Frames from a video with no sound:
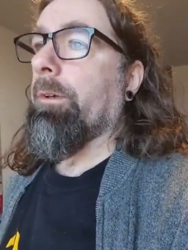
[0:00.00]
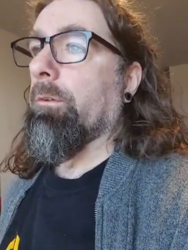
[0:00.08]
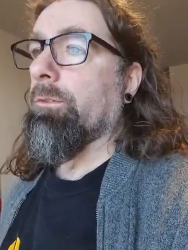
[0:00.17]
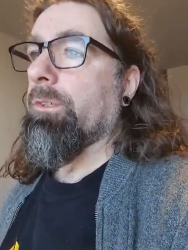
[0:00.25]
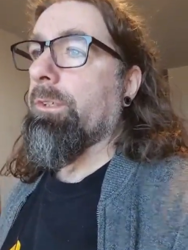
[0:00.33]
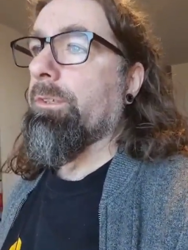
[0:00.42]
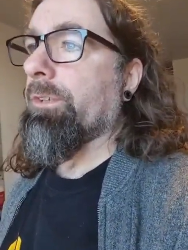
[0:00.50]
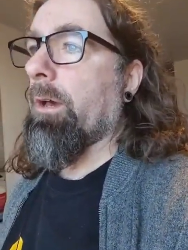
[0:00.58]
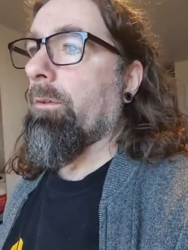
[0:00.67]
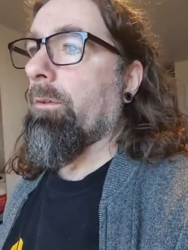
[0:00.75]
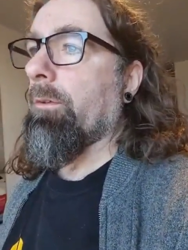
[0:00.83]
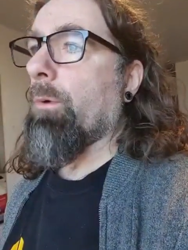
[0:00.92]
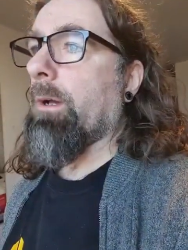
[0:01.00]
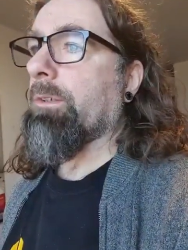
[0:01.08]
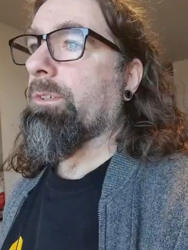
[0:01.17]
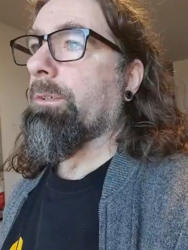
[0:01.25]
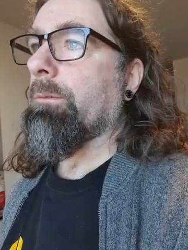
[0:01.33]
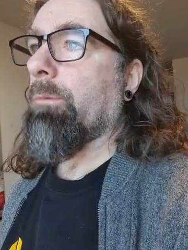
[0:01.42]
driving on to the
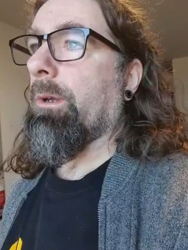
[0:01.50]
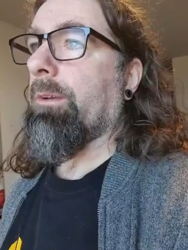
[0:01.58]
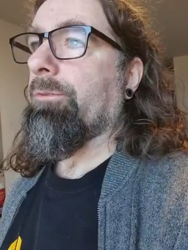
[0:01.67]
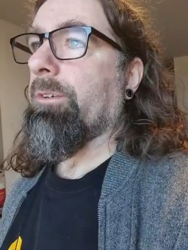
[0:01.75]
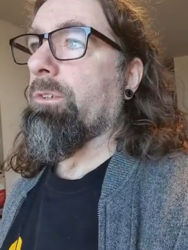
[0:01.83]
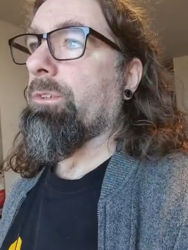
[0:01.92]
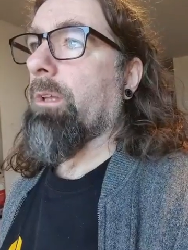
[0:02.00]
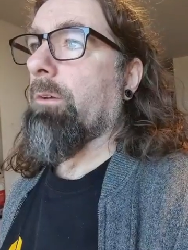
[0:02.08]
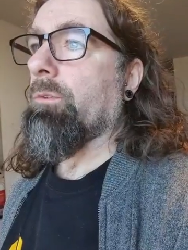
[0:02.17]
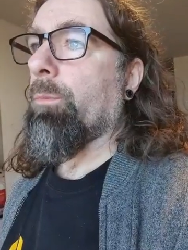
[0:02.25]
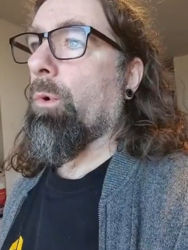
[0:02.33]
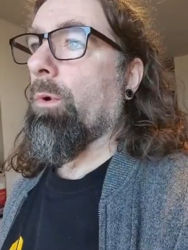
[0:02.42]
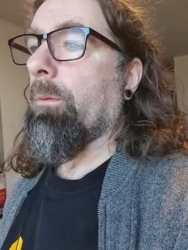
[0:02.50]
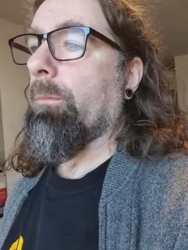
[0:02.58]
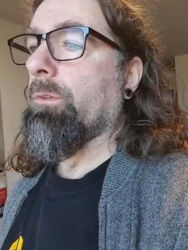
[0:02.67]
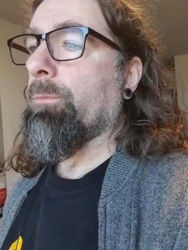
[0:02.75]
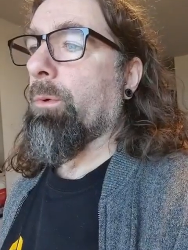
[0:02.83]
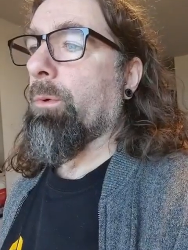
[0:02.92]
southwest when I've finished those
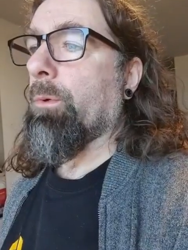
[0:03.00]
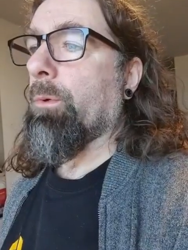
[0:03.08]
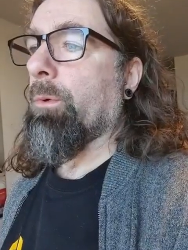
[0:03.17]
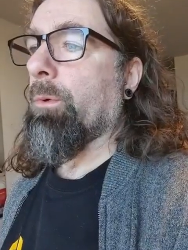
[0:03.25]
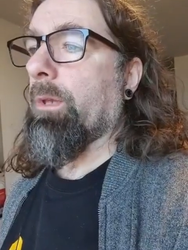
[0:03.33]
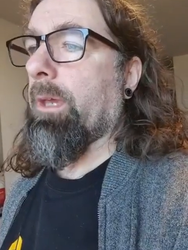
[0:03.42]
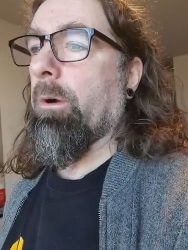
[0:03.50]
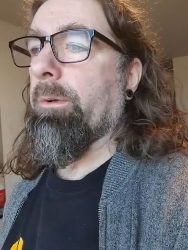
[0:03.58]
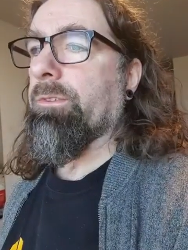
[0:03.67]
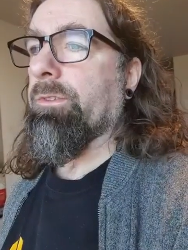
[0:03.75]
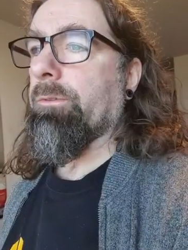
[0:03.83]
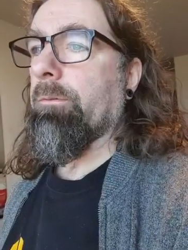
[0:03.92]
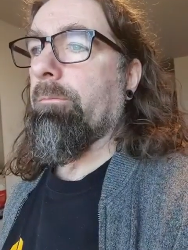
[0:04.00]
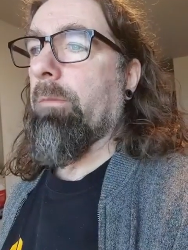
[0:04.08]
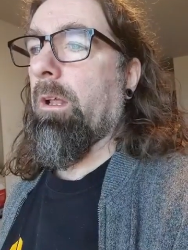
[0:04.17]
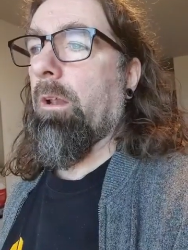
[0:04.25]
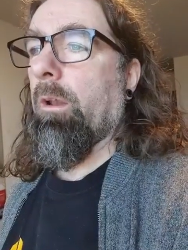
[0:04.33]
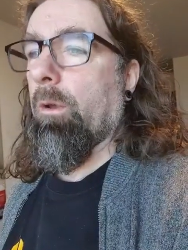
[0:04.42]
appointments. But yeah, tomorrow
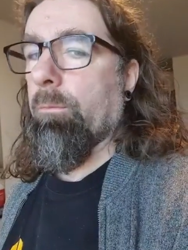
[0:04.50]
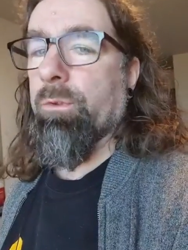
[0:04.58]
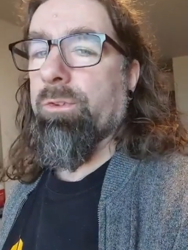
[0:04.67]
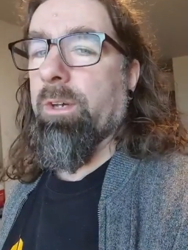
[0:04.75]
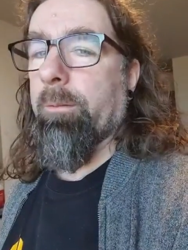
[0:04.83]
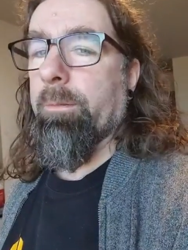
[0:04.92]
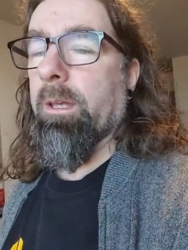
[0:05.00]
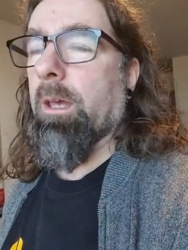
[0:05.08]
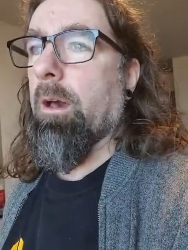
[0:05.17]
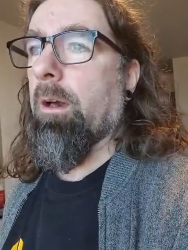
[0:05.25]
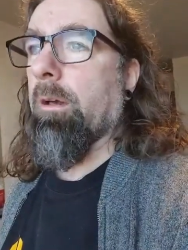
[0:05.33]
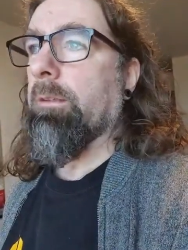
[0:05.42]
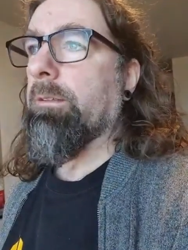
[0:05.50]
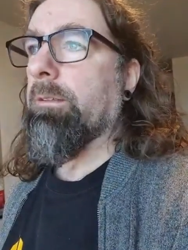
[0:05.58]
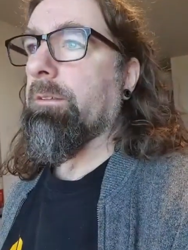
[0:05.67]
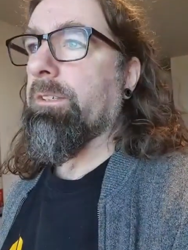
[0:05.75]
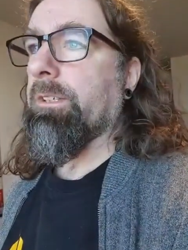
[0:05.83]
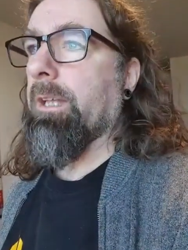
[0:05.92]
is a lot more time in the
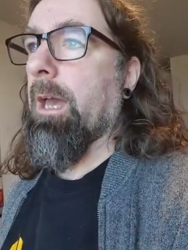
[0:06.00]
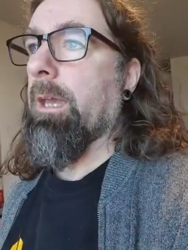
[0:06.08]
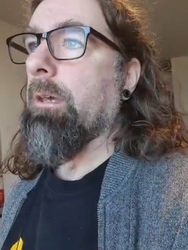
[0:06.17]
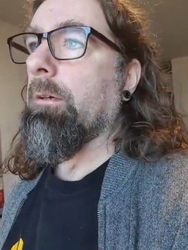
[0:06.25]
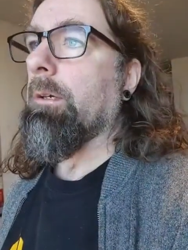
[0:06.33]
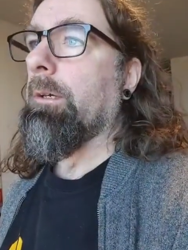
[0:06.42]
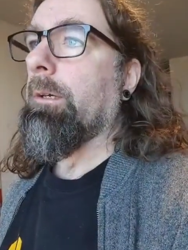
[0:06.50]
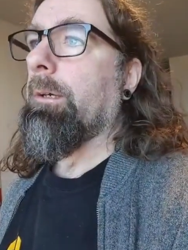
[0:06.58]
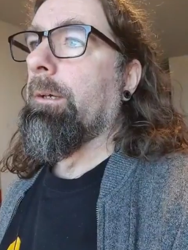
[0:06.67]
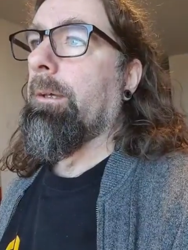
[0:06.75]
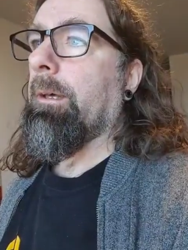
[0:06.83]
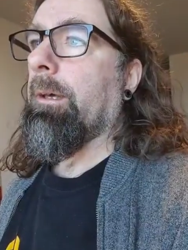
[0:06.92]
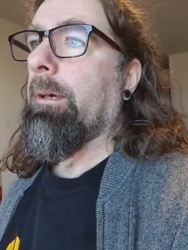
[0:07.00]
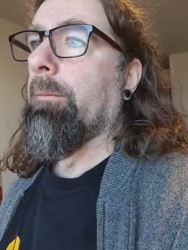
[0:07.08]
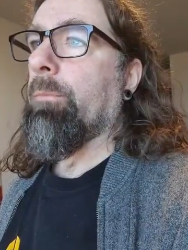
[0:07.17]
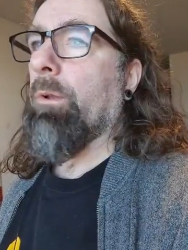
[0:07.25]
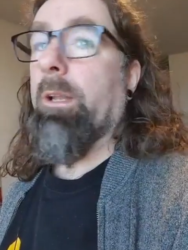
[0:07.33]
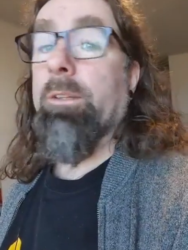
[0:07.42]
car than today.
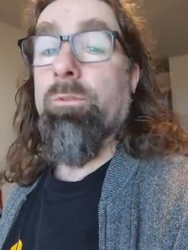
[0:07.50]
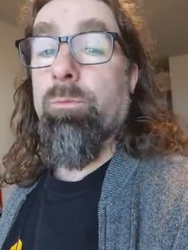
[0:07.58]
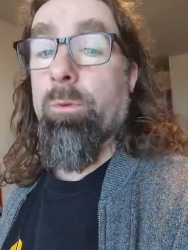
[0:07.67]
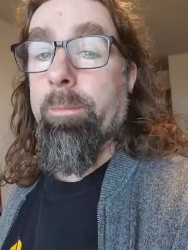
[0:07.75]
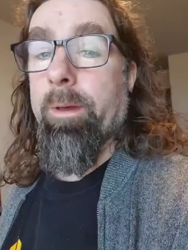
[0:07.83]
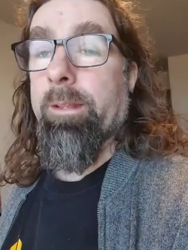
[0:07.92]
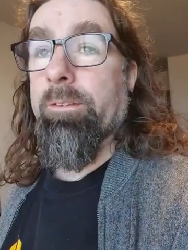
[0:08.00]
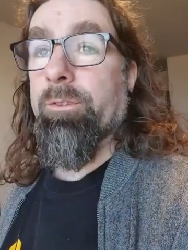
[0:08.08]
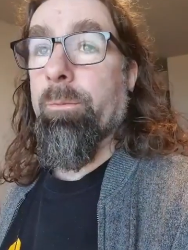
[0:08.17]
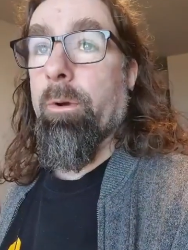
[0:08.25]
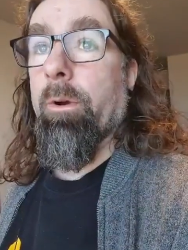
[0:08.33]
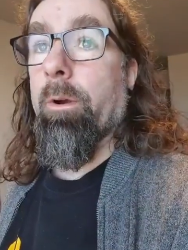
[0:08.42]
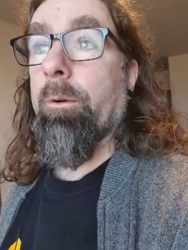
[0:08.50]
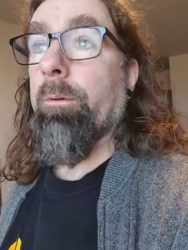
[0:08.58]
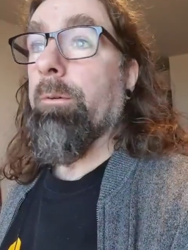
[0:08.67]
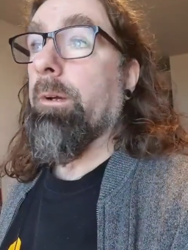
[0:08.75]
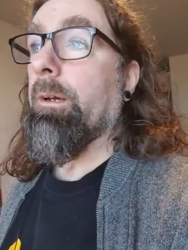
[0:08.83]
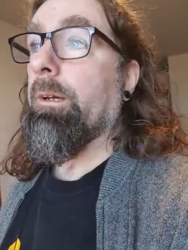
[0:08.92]
But let's worry about that
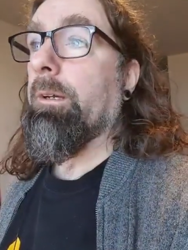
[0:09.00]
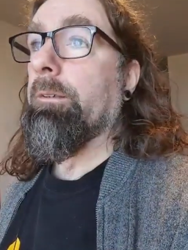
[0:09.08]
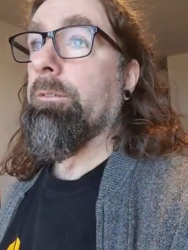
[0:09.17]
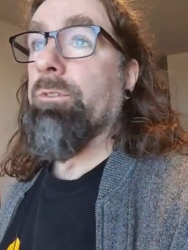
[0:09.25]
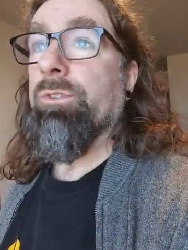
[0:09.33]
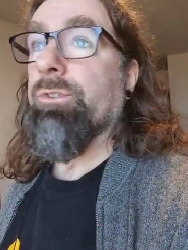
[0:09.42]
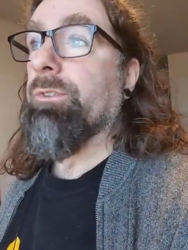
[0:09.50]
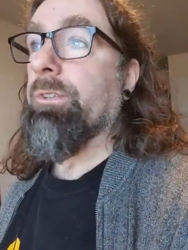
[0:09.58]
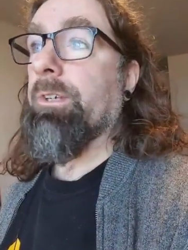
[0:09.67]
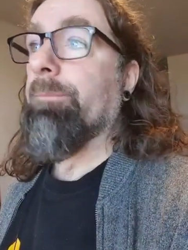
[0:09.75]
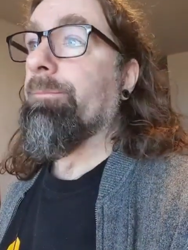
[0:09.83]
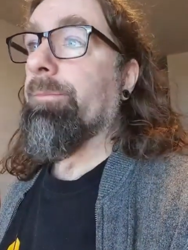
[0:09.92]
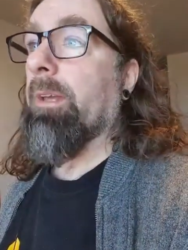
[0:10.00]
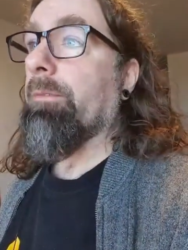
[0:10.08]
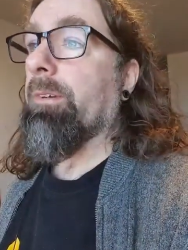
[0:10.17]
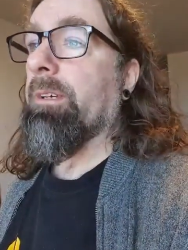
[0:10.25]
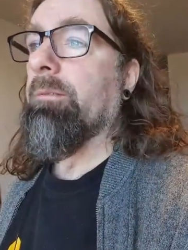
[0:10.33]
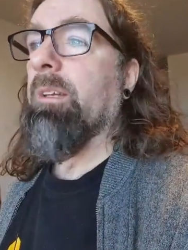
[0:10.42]
tomorrow. Just
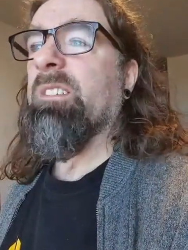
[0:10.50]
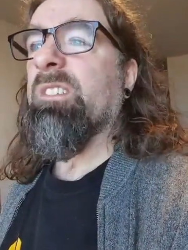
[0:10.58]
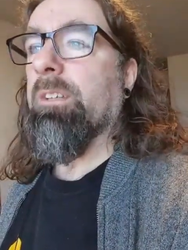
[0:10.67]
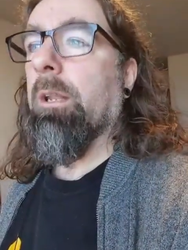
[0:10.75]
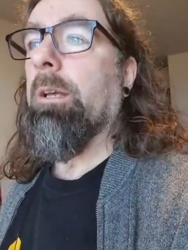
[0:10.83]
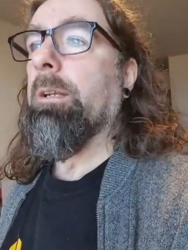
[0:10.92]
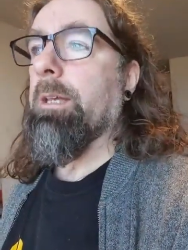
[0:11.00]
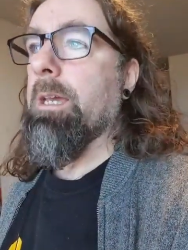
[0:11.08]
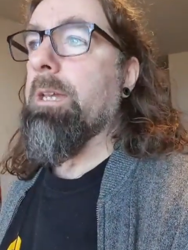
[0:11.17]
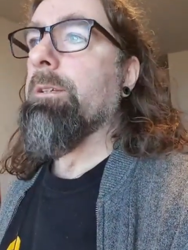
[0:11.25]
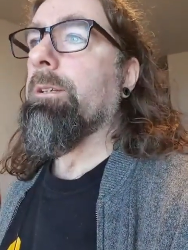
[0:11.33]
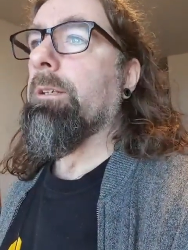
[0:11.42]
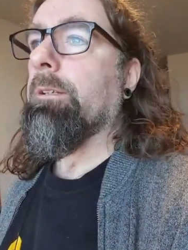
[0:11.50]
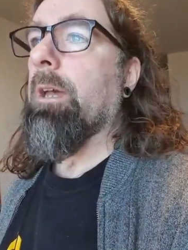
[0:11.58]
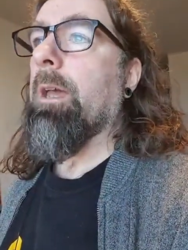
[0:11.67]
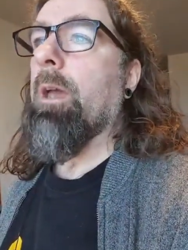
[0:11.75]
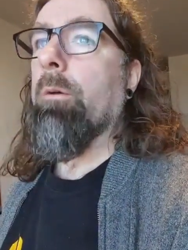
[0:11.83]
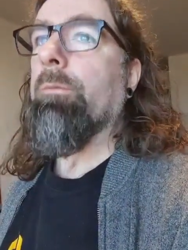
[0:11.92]
have a slightly
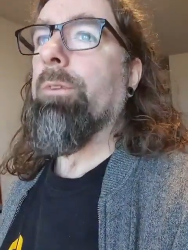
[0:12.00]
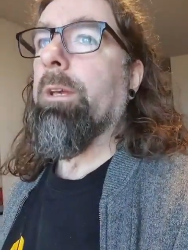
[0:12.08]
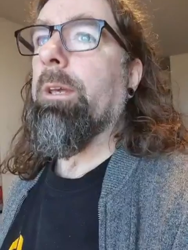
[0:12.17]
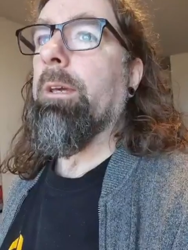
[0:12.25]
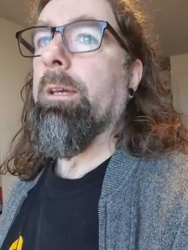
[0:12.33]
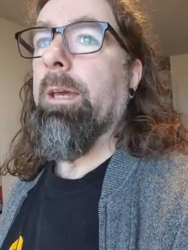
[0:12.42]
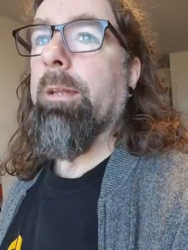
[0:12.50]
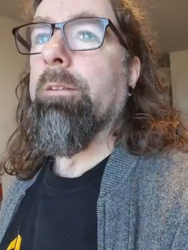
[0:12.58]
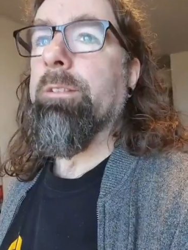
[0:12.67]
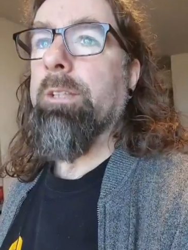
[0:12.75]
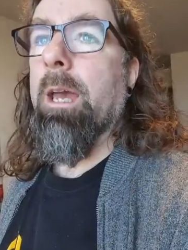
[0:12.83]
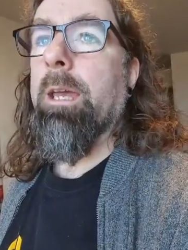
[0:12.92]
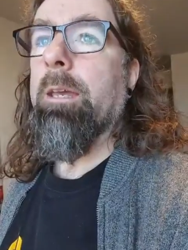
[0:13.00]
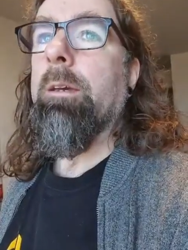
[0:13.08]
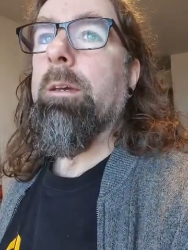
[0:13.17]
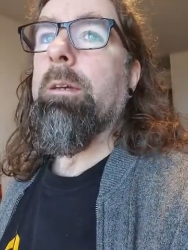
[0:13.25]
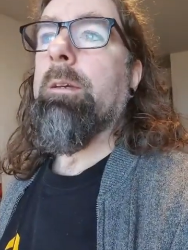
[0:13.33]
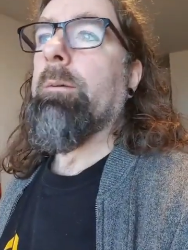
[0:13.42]
easier day, hopefully, again
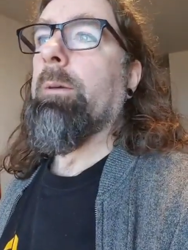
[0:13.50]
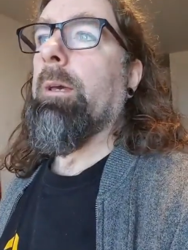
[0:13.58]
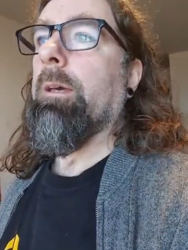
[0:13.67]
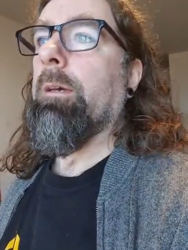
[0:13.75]
today,